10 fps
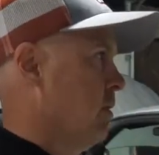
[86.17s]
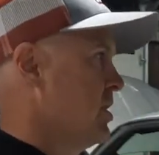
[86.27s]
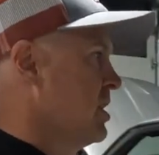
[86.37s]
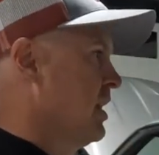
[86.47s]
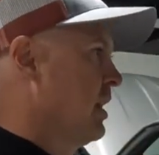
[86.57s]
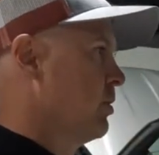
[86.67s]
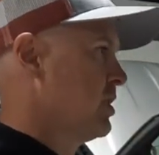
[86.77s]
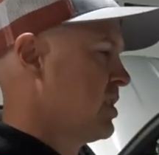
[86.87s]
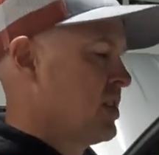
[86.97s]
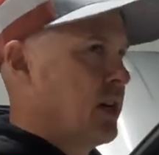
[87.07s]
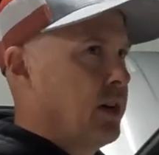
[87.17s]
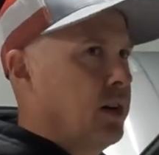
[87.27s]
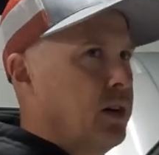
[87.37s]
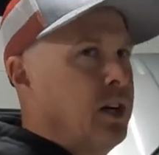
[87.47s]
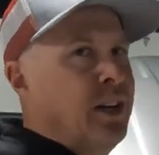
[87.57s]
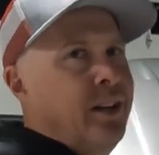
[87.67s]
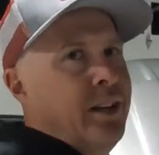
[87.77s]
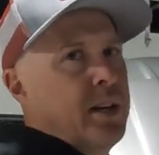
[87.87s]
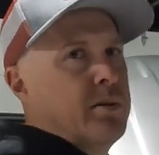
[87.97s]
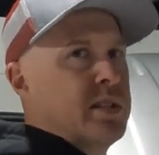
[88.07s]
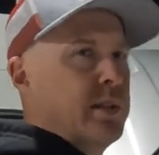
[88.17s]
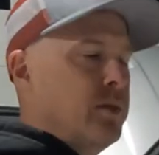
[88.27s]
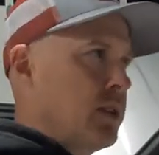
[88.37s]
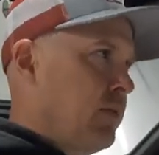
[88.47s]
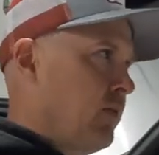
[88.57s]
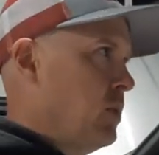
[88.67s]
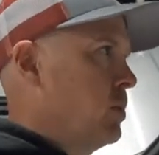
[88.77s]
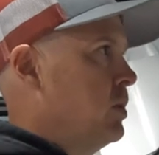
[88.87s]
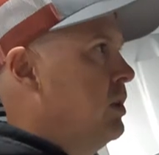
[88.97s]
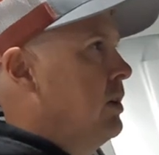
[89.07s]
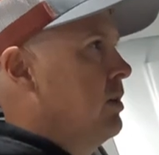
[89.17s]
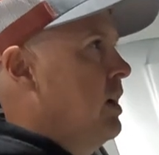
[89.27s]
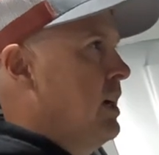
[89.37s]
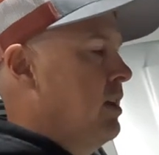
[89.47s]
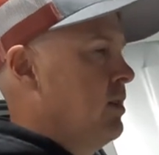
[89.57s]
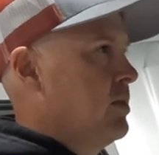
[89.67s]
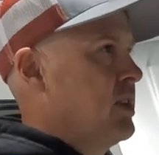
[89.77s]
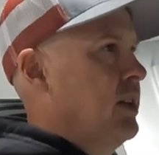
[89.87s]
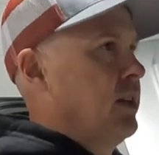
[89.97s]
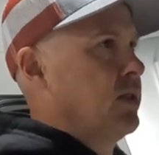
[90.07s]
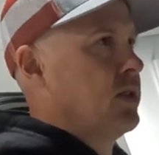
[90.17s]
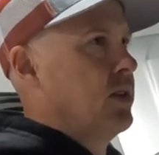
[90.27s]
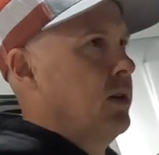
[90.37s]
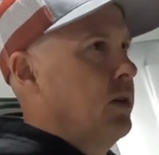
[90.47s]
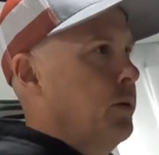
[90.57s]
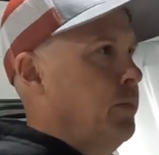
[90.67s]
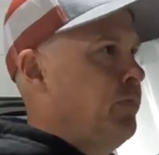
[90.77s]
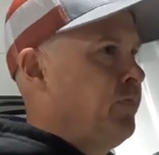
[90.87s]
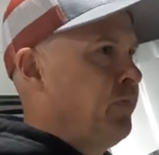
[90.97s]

It wasn't like it would stutter, like it was losing fuel or any of those things. So